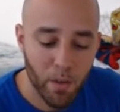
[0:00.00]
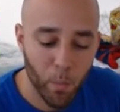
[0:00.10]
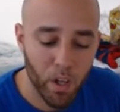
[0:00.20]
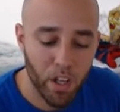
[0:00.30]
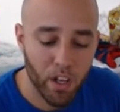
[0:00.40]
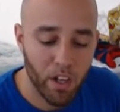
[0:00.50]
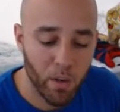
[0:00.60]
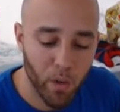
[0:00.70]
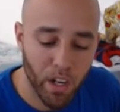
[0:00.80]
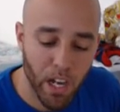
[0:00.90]
We are going to
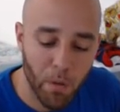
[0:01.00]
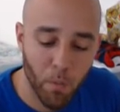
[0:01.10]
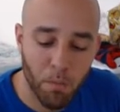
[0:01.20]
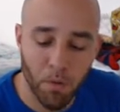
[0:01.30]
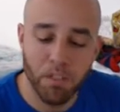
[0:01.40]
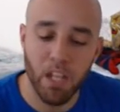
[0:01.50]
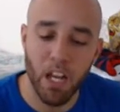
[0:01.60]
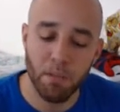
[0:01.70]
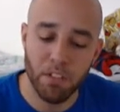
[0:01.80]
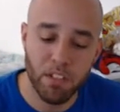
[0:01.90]
run that one more
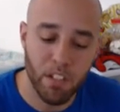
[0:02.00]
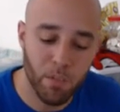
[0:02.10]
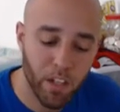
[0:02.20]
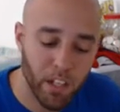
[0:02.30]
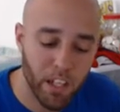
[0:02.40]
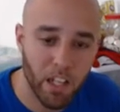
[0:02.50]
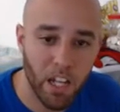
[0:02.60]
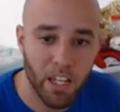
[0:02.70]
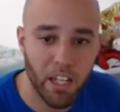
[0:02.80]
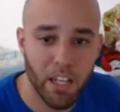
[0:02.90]
time and see if we can get
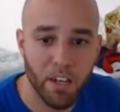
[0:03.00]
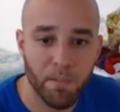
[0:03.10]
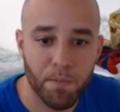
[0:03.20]
lucky here.